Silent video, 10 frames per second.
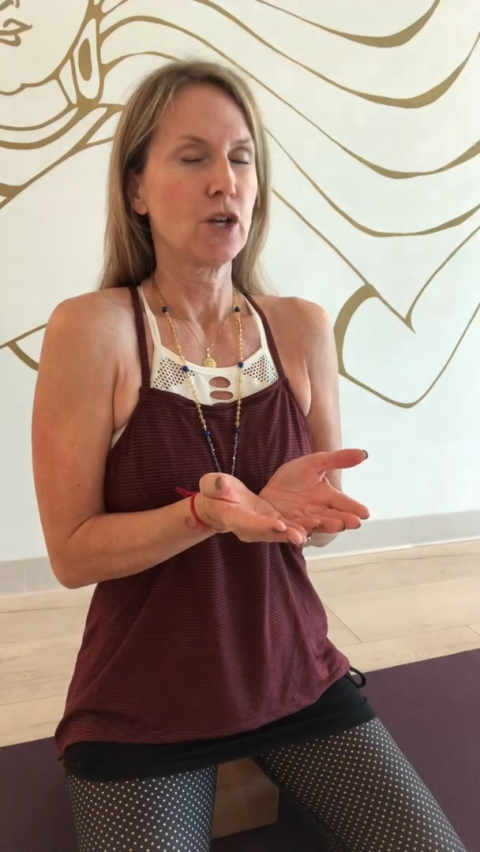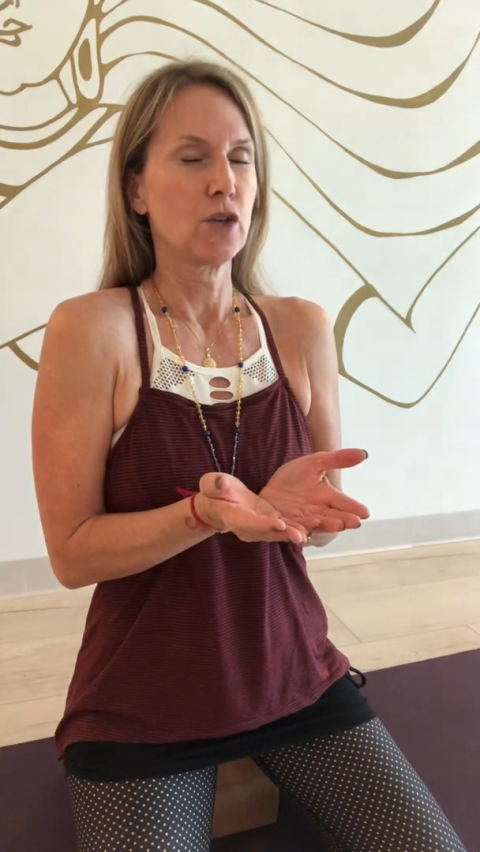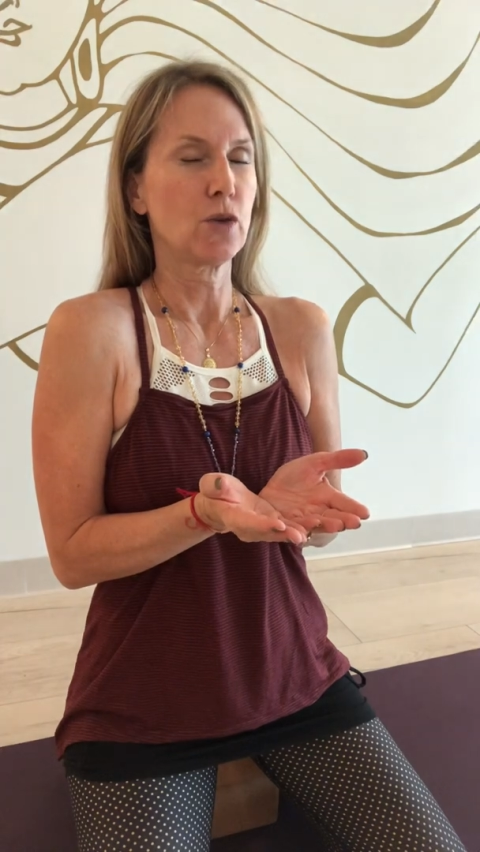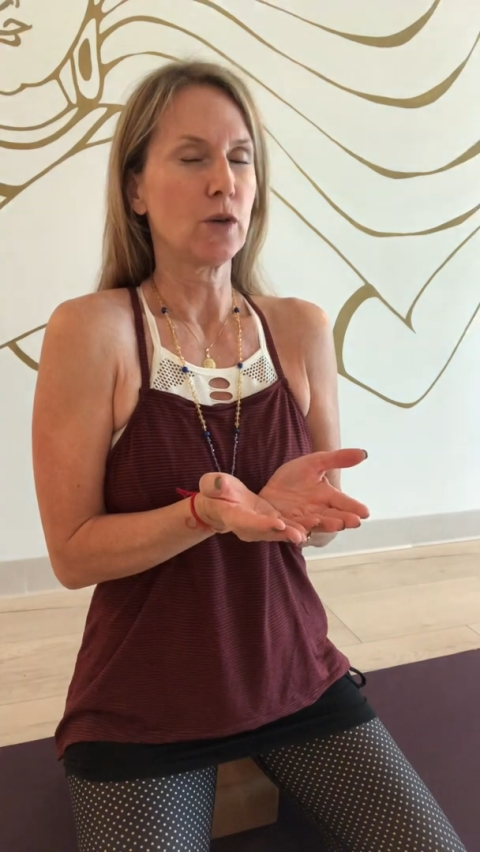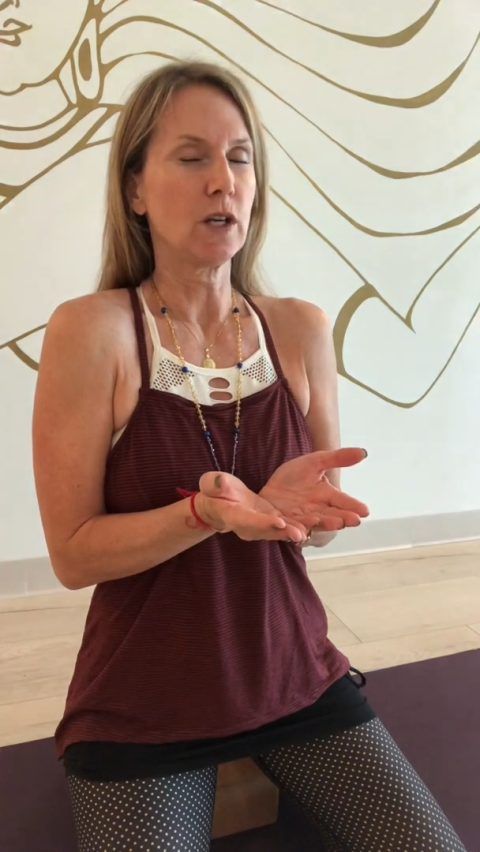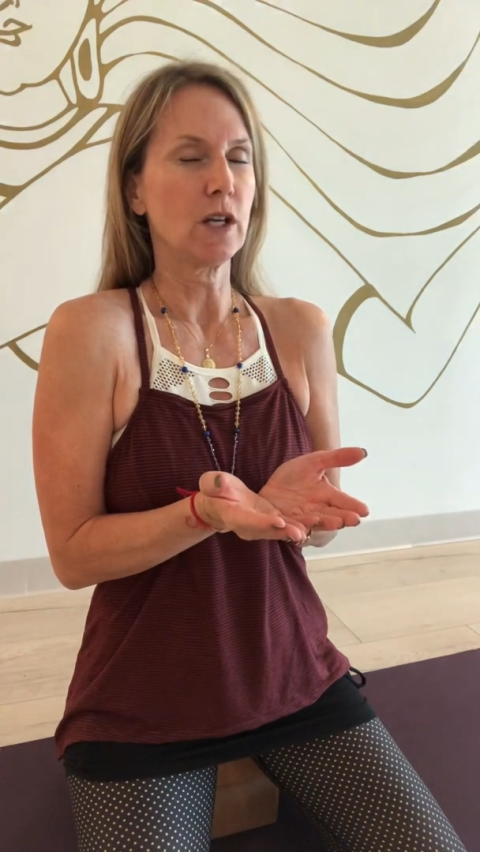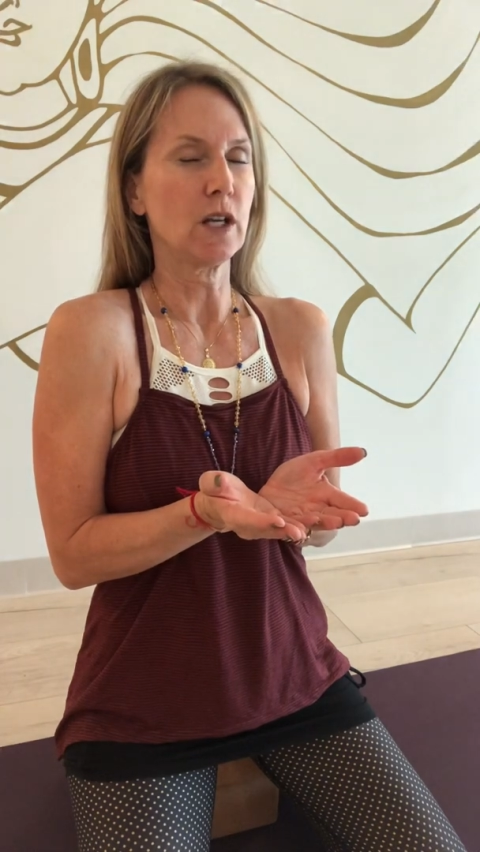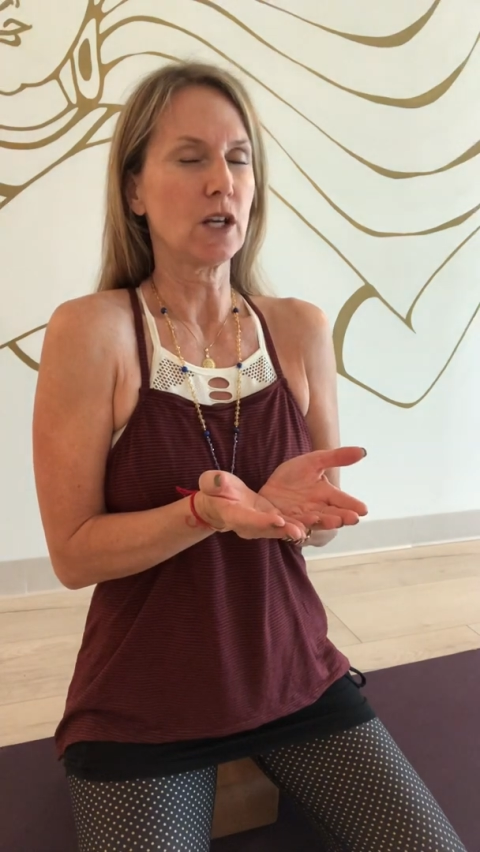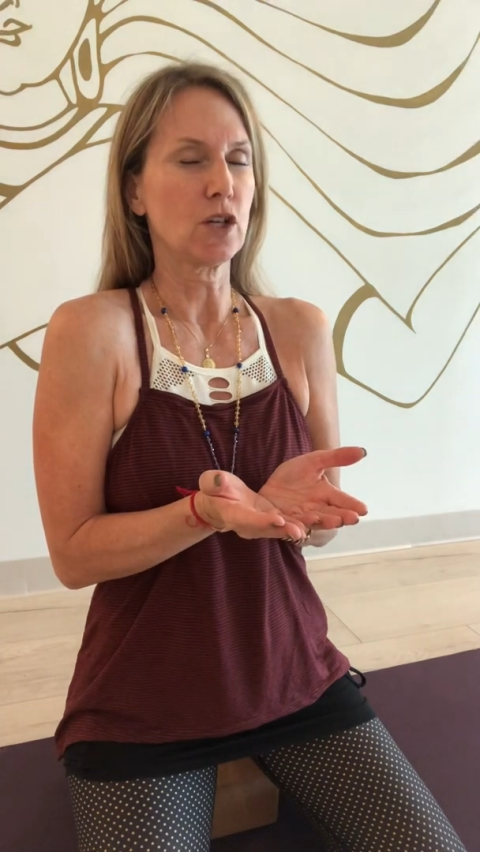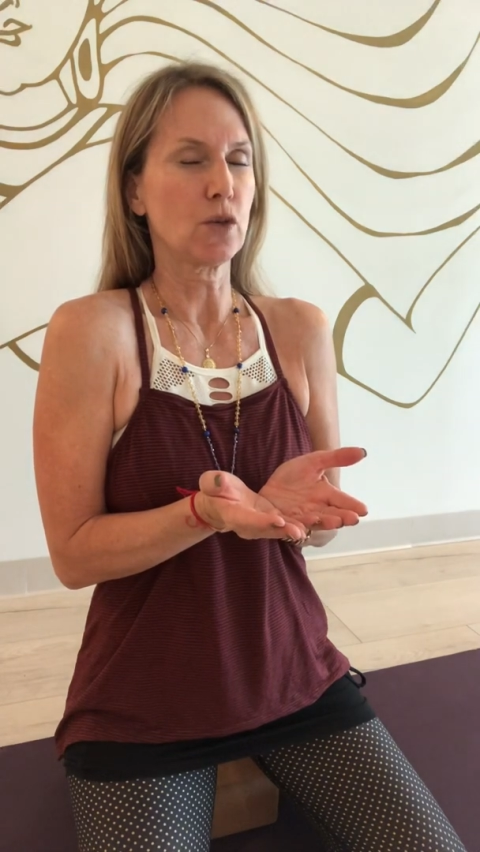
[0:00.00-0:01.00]

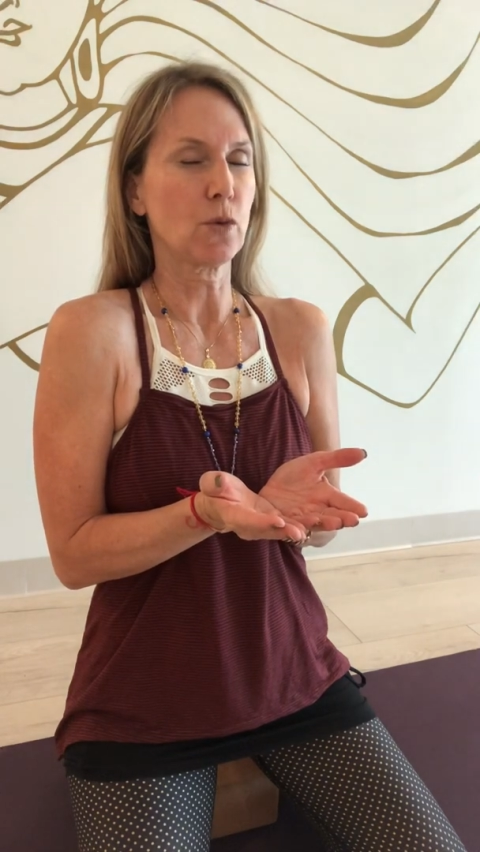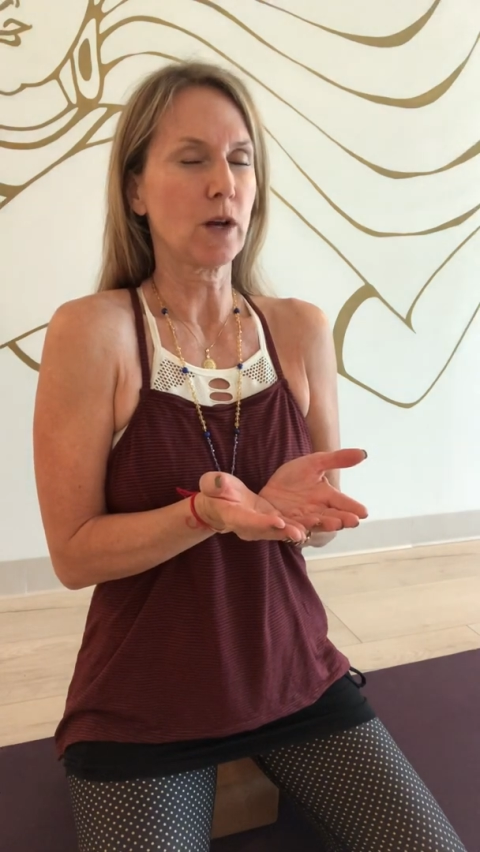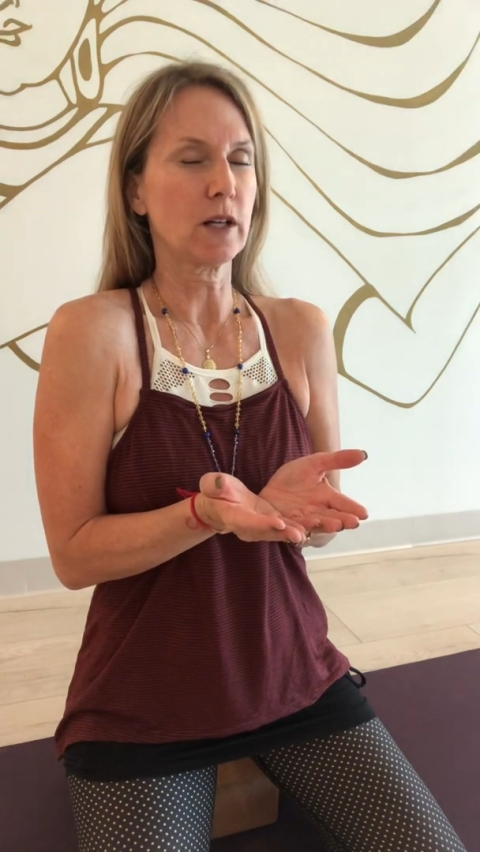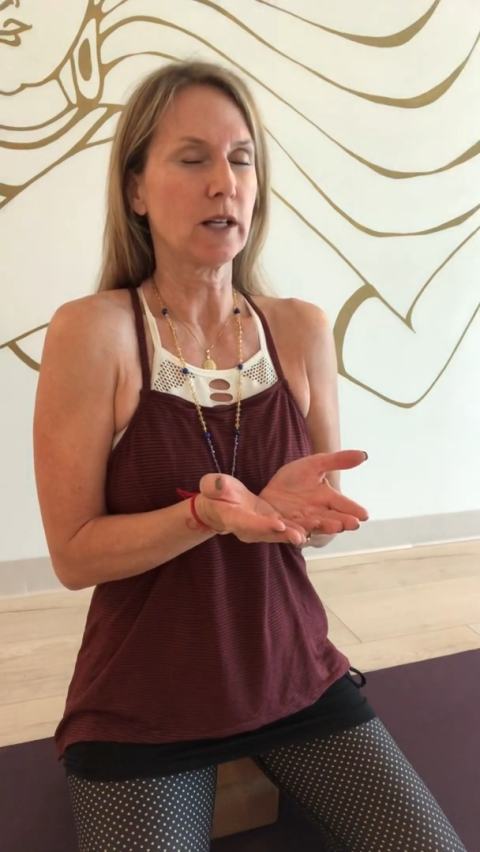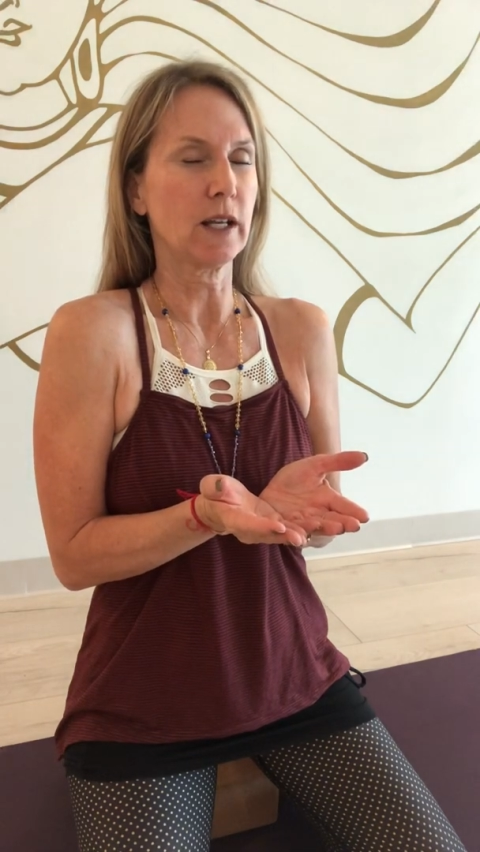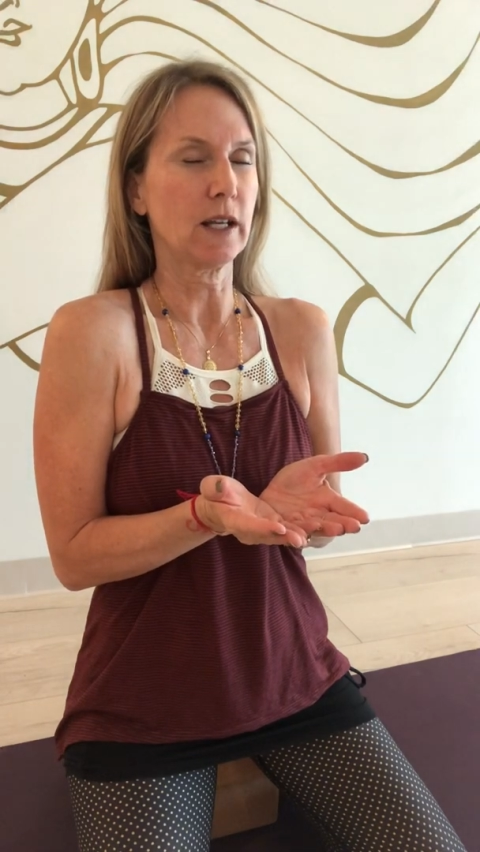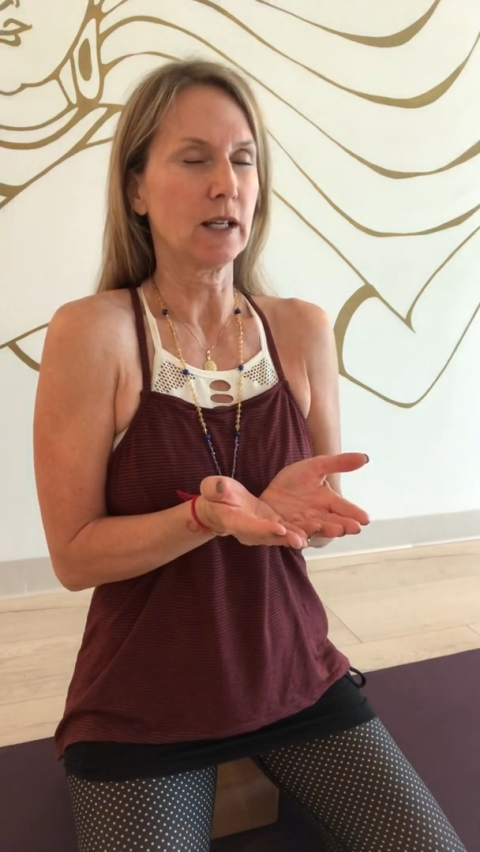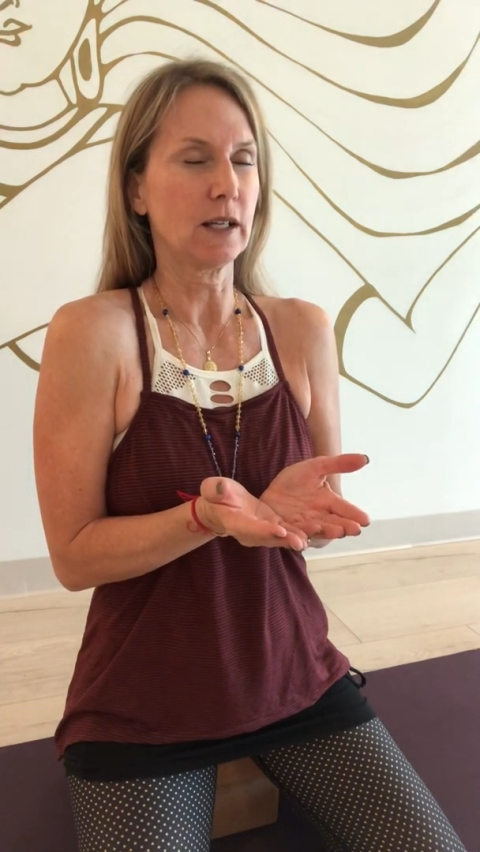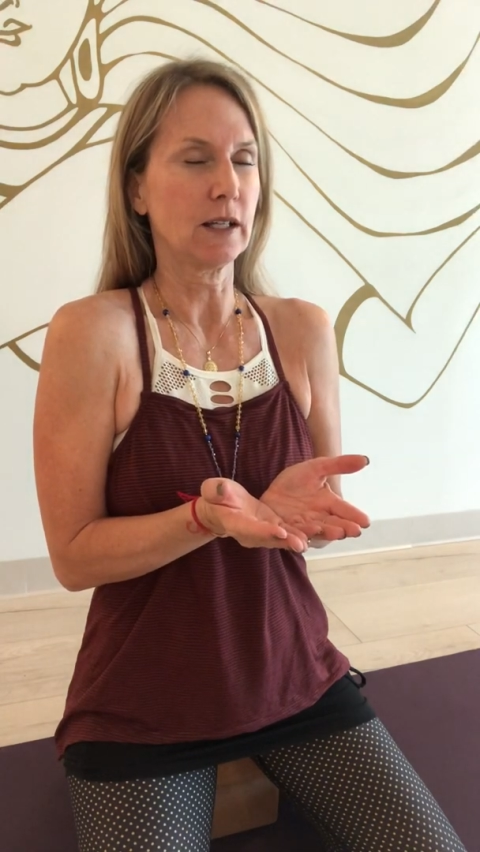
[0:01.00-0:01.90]
Shri Ishwade